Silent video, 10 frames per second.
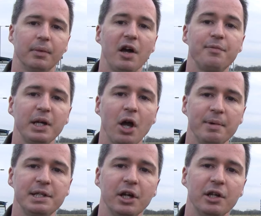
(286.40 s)
I've been
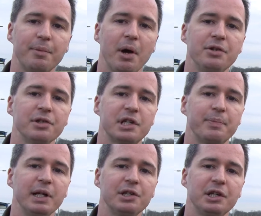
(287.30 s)
commenting on the proposals to
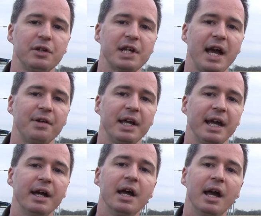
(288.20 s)
build a new town
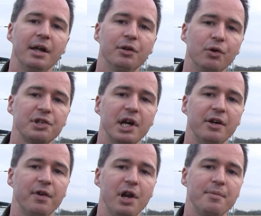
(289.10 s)
here at
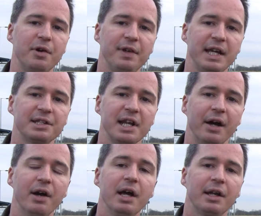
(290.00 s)
Northstowe for a number of years
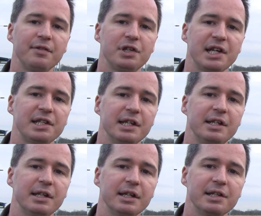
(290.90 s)
now, and I've suggested
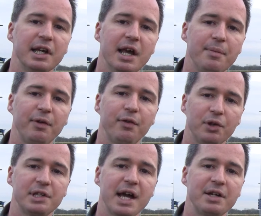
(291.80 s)
that
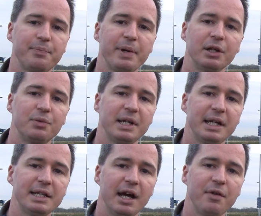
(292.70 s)
before the town is built we
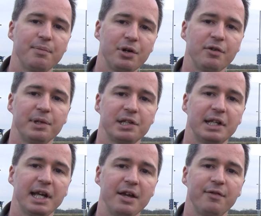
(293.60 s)
need to have improvements
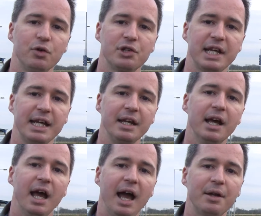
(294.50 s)
to the A14,
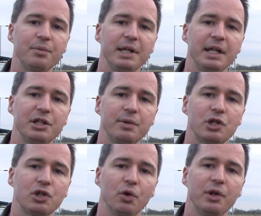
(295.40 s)
and we need to
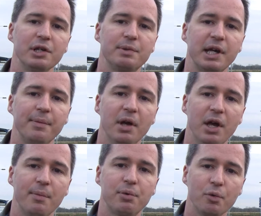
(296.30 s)
ensure that
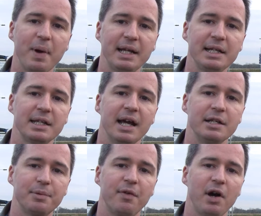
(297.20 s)
broadband internet
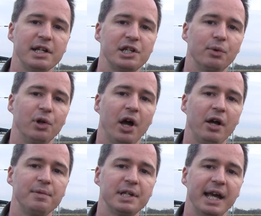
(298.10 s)
is provided to all the homes